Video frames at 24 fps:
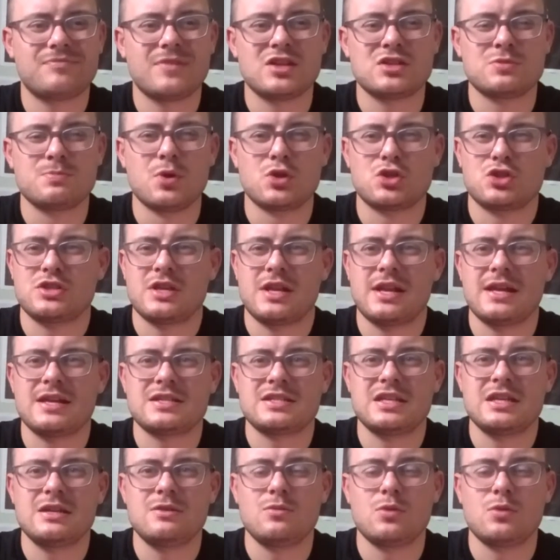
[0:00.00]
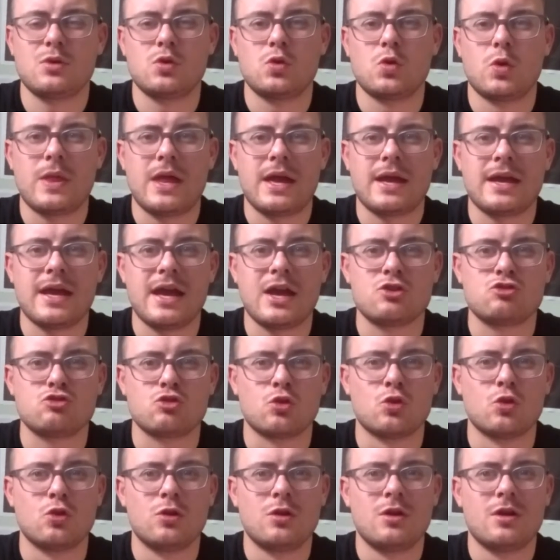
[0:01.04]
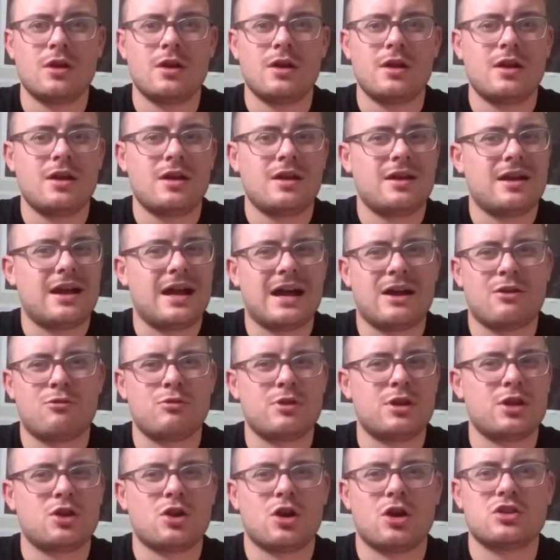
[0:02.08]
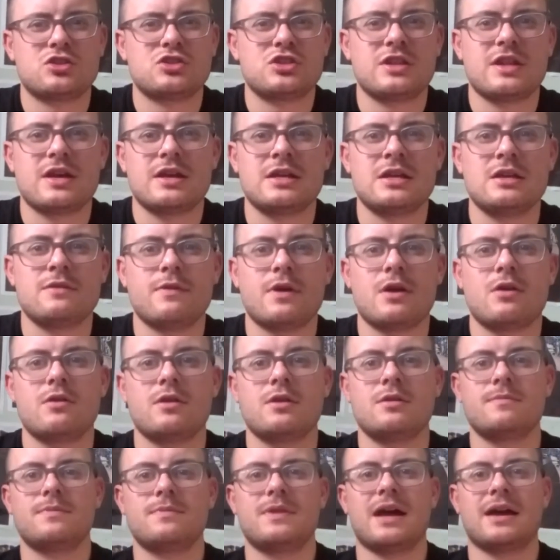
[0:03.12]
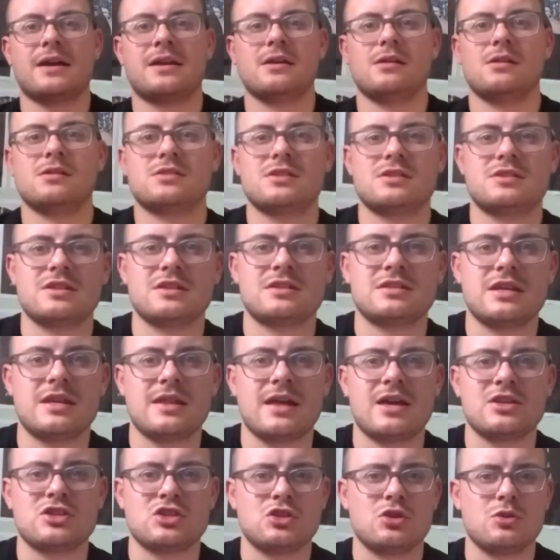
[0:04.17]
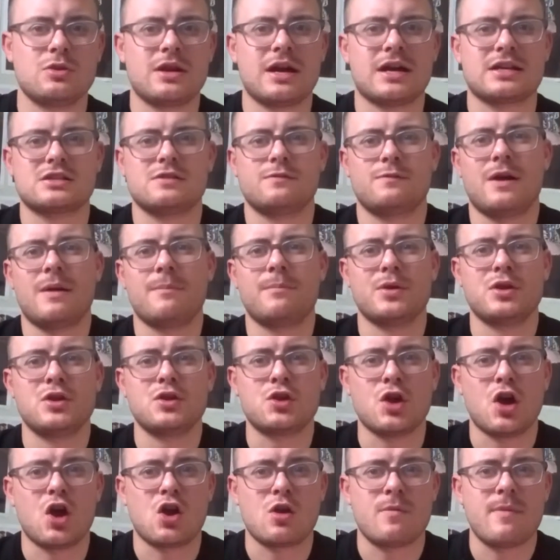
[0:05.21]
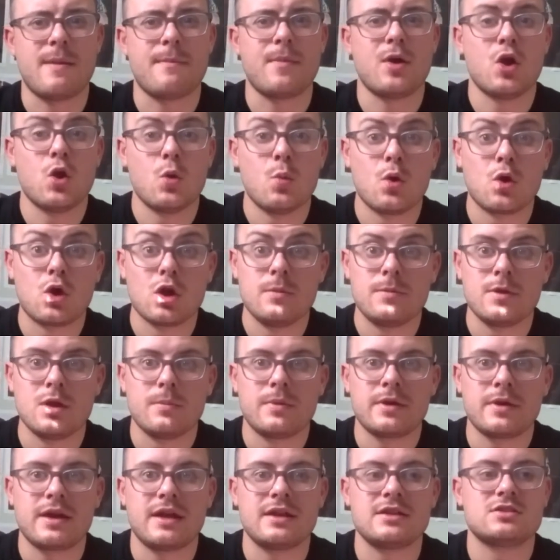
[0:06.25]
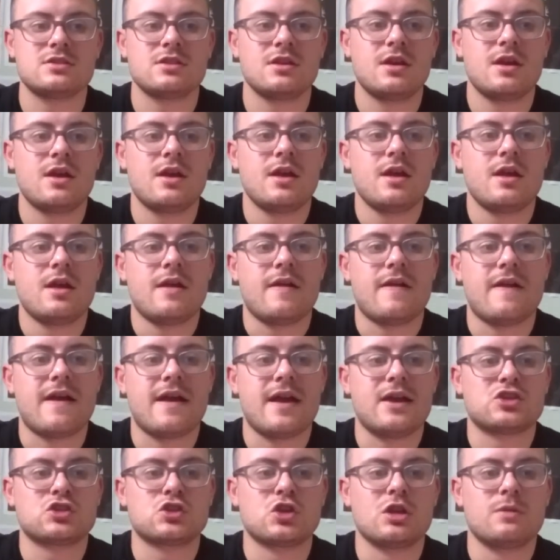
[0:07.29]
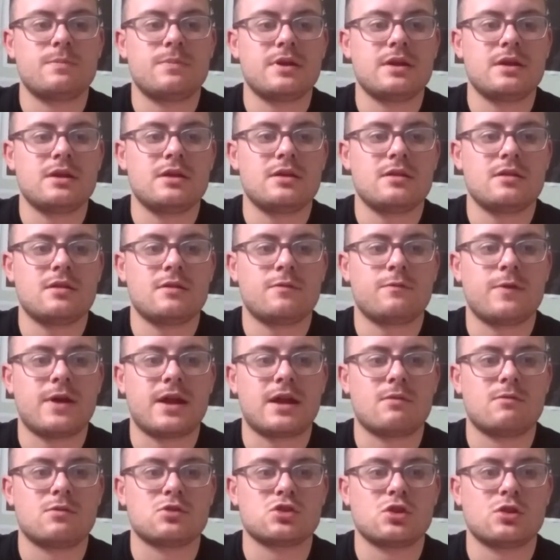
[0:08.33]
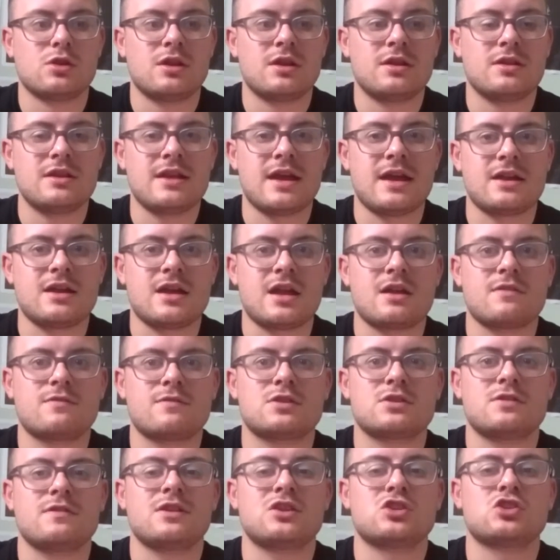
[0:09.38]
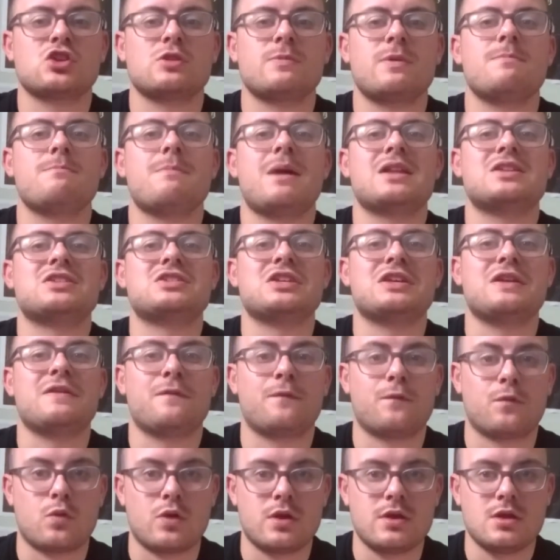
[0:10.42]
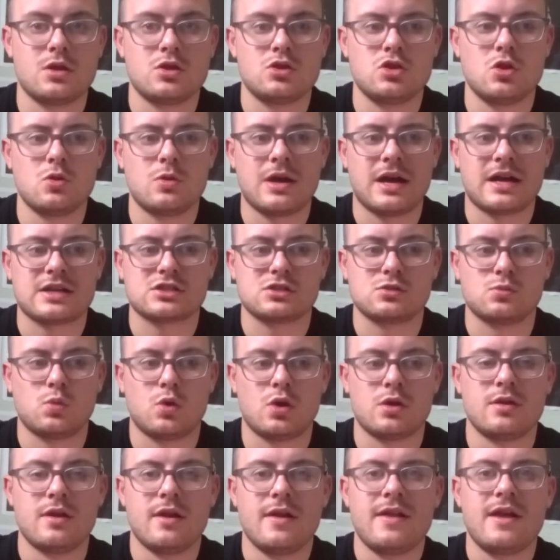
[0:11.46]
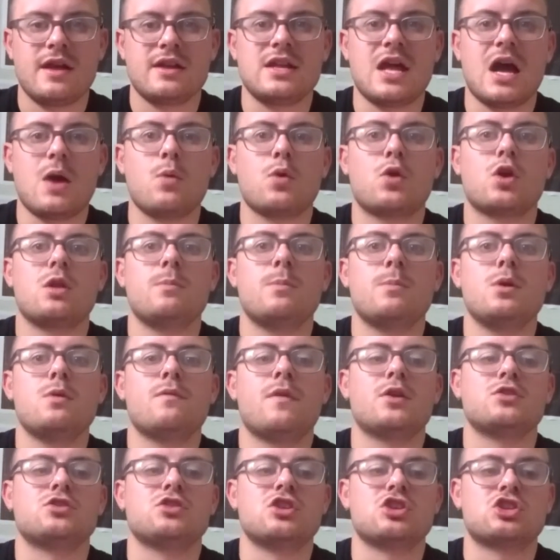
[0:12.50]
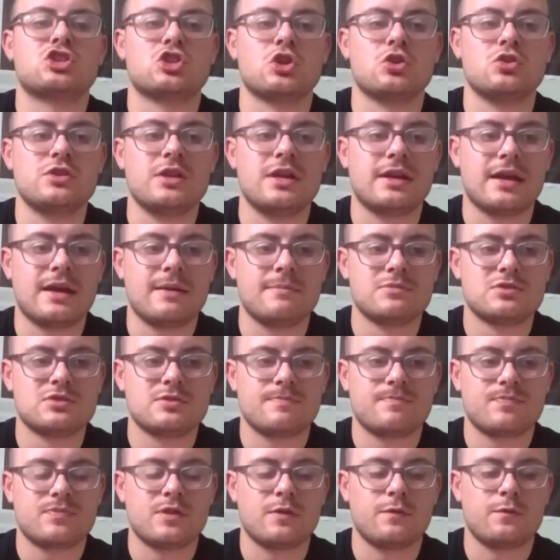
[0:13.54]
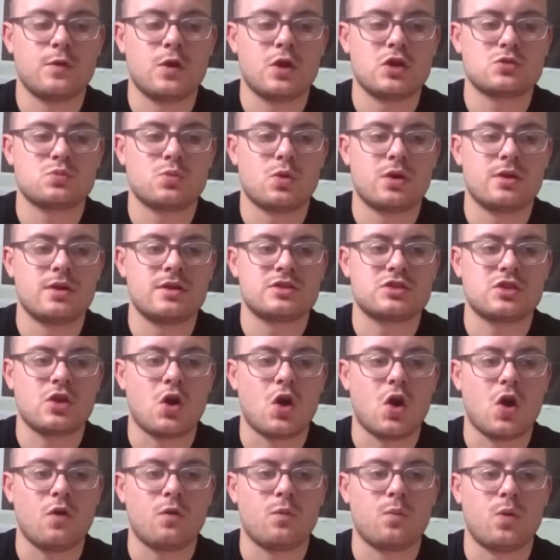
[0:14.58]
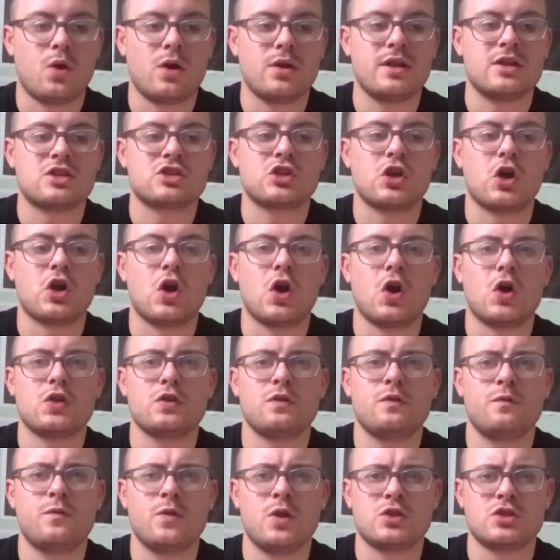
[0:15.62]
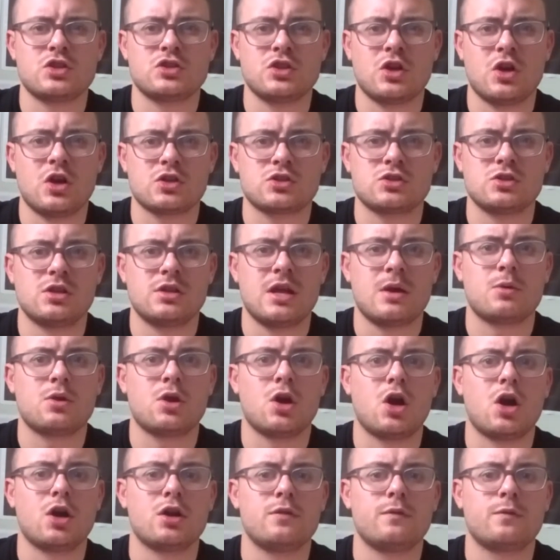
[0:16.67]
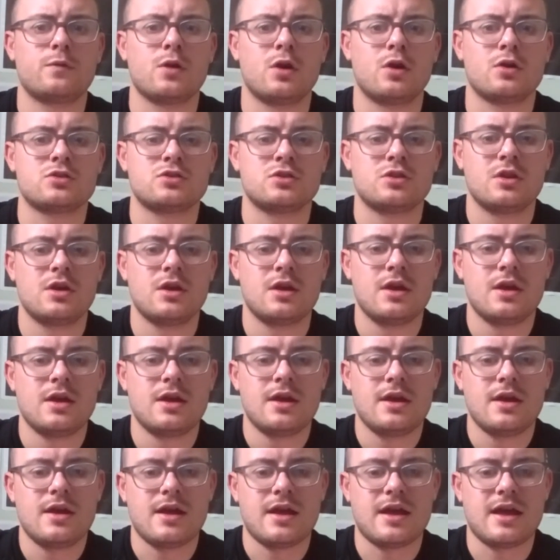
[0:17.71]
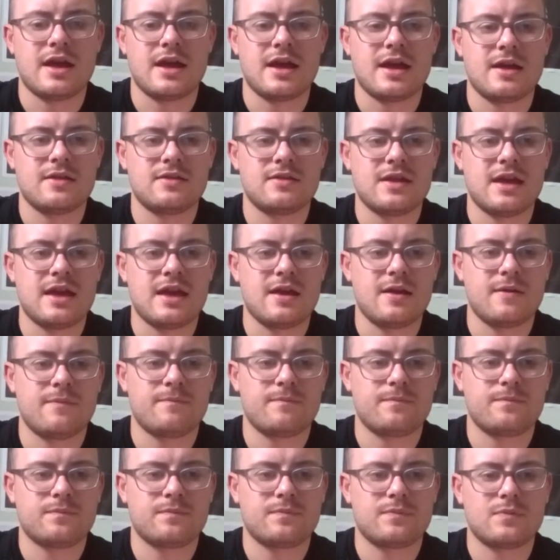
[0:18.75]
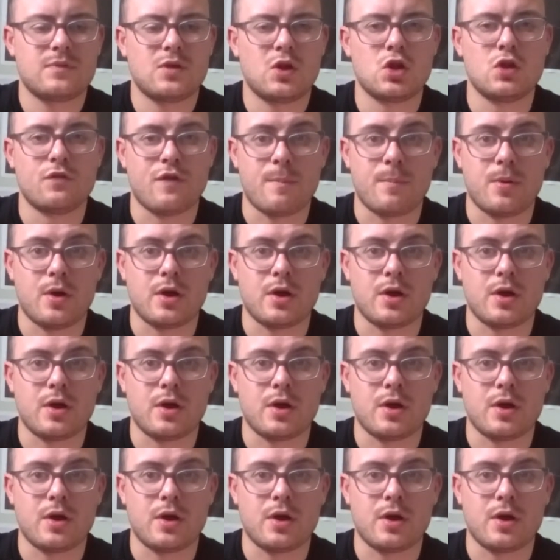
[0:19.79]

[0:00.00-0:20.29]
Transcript: as much as I like to see we can go there and get a draw, I really can't say that either, and that kills us to say that as a Newcastle fan. But you've got to remember who we're going to be up against. It's going to be the final result at the Etihad. It's going to be Man City 3, Newcastle 1. Now we're going to move on to the Sunday games. The first one is 1:30. It's Cardiff versus Arsenal. Now Cardiff got their another